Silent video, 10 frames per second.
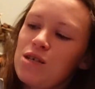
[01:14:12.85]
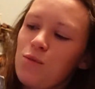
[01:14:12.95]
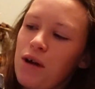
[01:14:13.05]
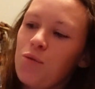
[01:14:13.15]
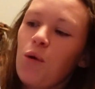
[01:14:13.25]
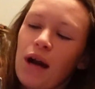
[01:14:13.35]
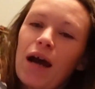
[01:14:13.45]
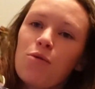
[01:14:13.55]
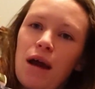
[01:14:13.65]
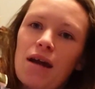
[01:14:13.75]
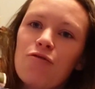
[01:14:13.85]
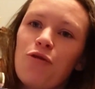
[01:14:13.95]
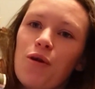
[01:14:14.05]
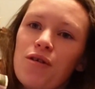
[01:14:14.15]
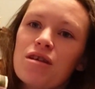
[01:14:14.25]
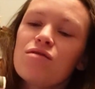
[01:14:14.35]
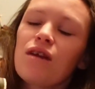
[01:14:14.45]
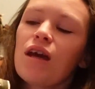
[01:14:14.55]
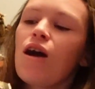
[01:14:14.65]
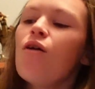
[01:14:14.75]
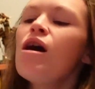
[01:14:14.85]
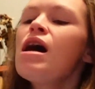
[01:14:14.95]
with what I read for this video.